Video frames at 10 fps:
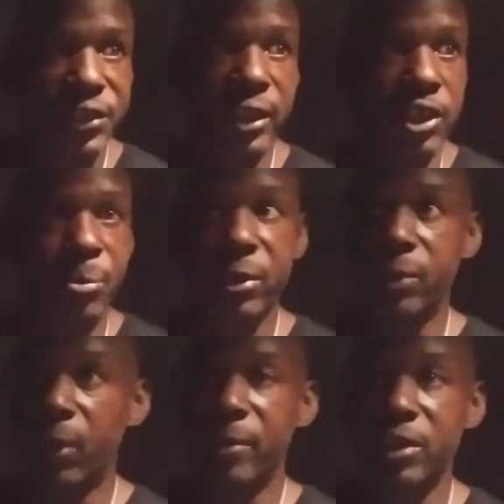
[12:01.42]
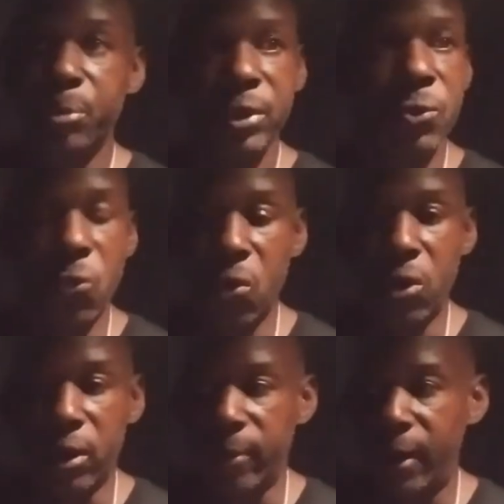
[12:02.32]
thing is pretty, it's pretty
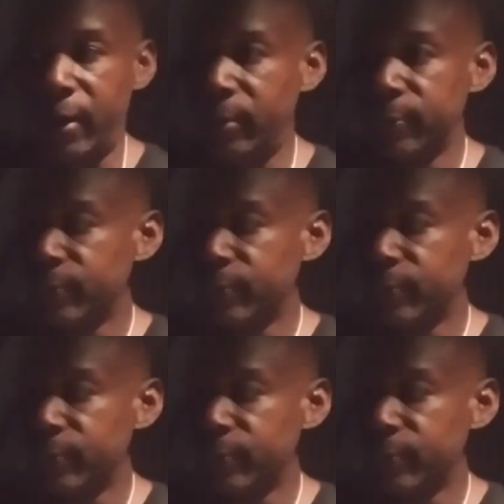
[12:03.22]
warm. And